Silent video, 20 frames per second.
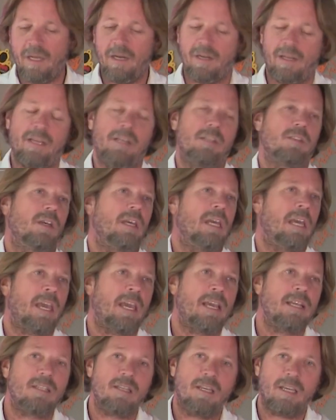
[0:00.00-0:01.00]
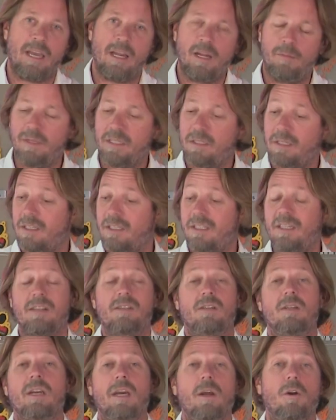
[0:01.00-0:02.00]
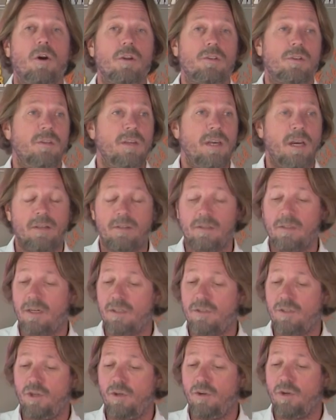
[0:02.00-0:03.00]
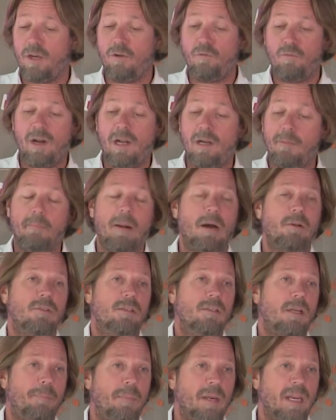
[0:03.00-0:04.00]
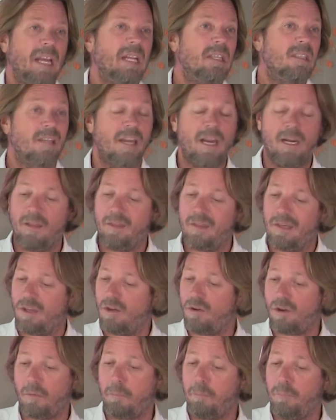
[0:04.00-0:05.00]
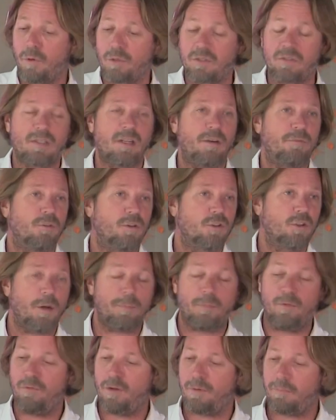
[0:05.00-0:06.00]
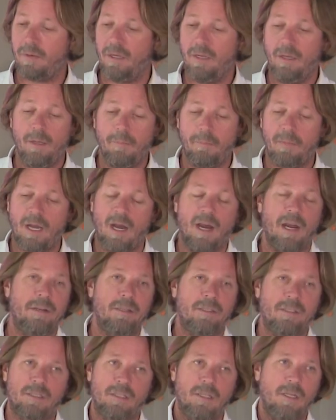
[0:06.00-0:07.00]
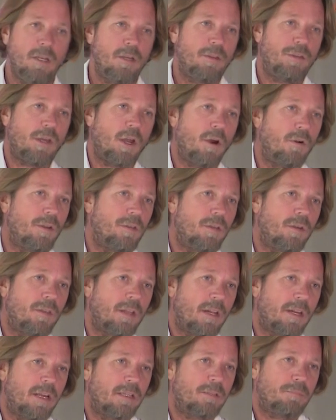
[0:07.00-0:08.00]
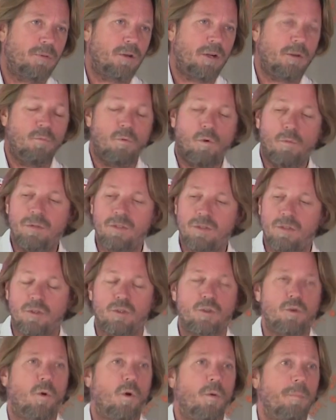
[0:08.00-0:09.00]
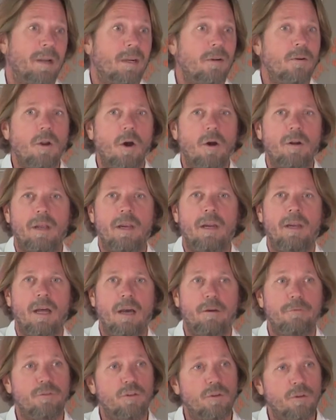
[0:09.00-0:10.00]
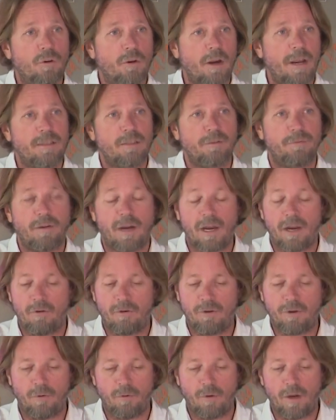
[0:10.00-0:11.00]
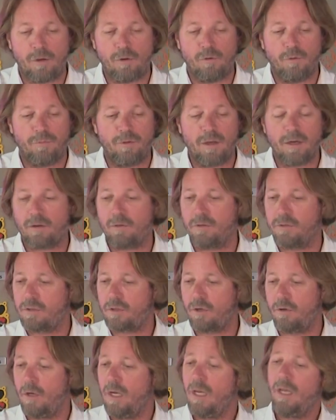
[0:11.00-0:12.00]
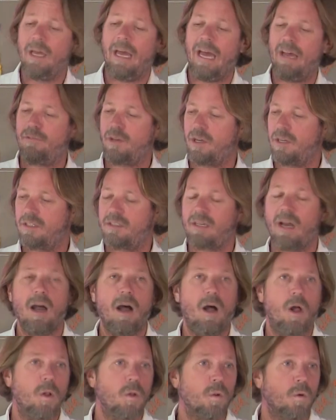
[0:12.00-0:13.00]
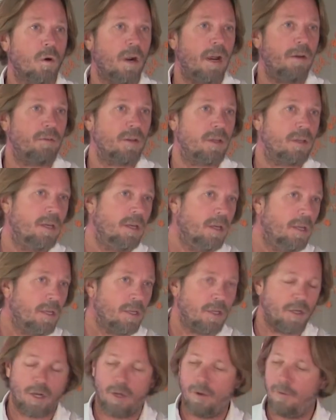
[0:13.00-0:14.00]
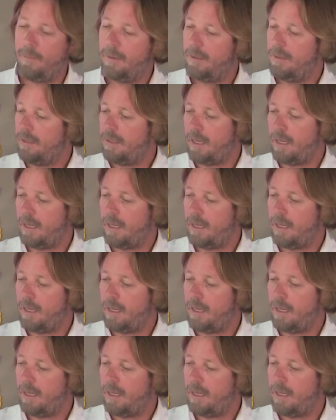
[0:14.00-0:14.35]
it is a heating element. It doesn't get hot on the outside, so you can really mount it up against anything. You can put stuff on top of it, behind it. The only thing that gets pretty warm is the door, but not enough to create a fire in your vehicle. So having a towel or having, you know,